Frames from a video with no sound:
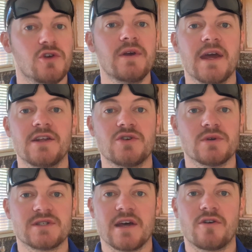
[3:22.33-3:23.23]
You can get into a
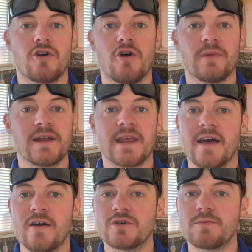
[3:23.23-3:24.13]
standard home like
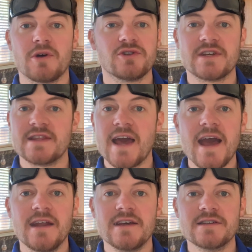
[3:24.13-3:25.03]
that was built in the
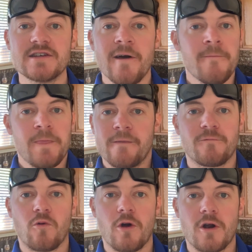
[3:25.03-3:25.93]
80s
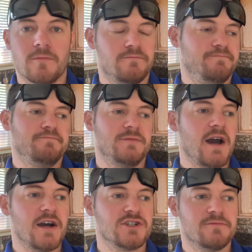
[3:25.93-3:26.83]
for,
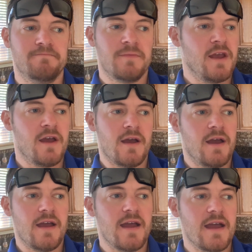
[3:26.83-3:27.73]

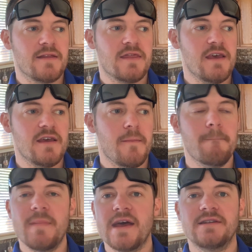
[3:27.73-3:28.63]
in the
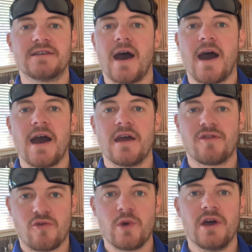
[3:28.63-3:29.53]
mid to high
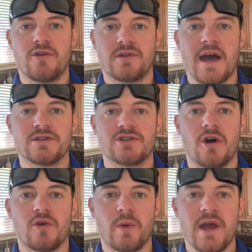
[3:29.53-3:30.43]

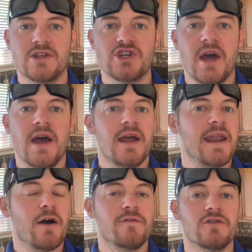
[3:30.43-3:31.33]
$300,000 range.
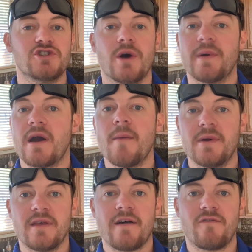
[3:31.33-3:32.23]
Now, if you're jumping up
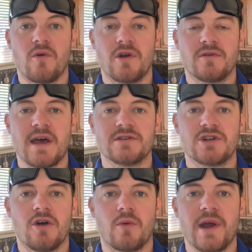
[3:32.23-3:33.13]
into that
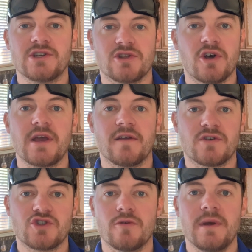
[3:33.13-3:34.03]
$400,000 range and looking at the
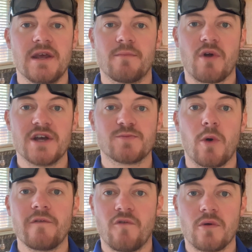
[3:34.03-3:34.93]
true medium price
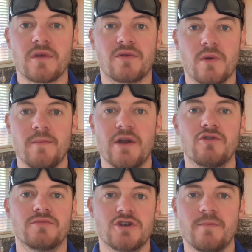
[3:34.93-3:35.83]
point for the
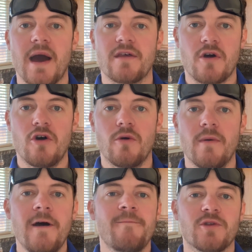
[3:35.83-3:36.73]
3-bedroom, 2-bath home,
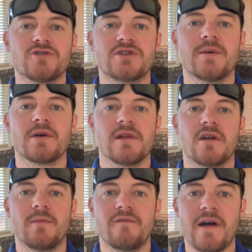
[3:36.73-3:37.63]
those are typically going to
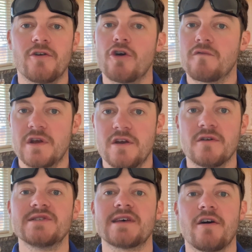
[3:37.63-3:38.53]
be found over here
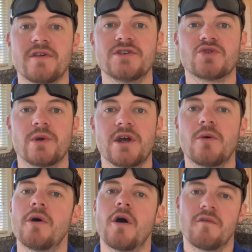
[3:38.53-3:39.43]
in Southeast Reno,
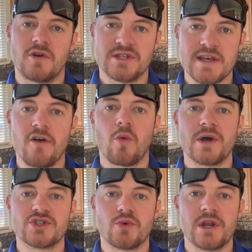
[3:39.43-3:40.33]
over in
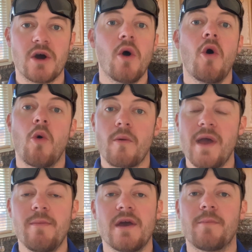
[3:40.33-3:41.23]
Southwest Reno, or
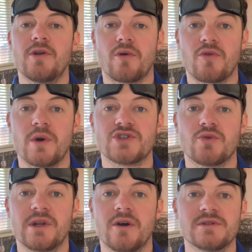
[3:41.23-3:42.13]
maybe up in Northwest
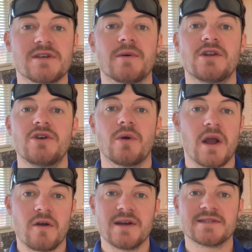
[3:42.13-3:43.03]
Reno in some of the newer
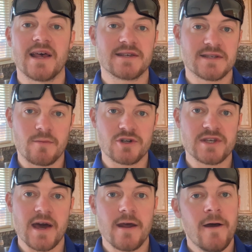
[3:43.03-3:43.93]
areas like
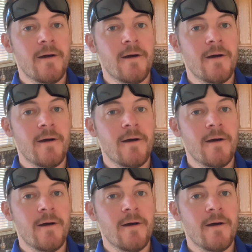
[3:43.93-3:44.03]
Somerset.